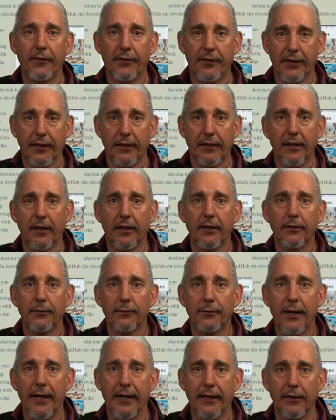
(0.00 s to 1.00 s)
then
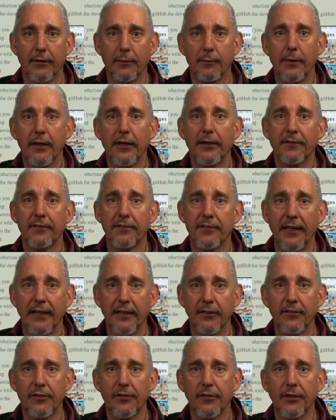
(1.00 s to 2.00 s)
random
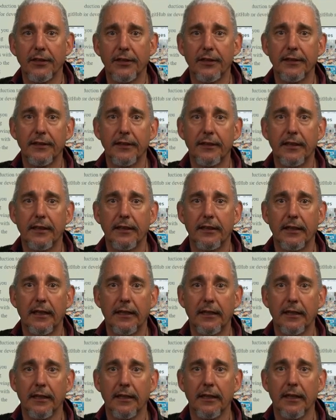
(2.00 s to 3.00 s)
effects
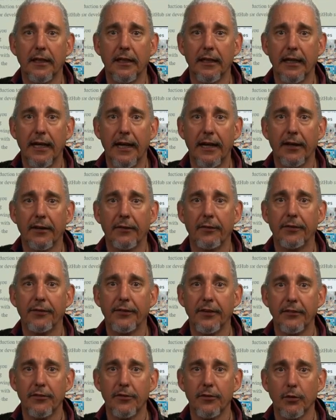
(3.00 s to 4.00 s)
allow
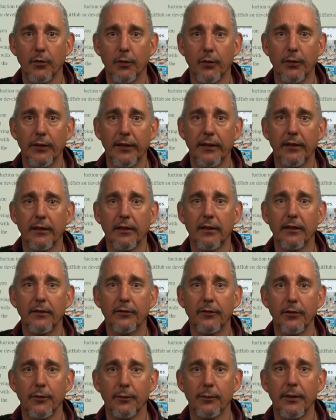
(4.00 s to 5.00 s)
the story
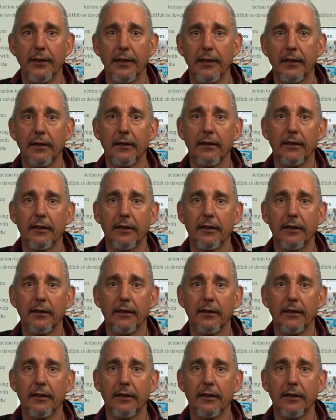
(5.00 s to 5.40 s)
to be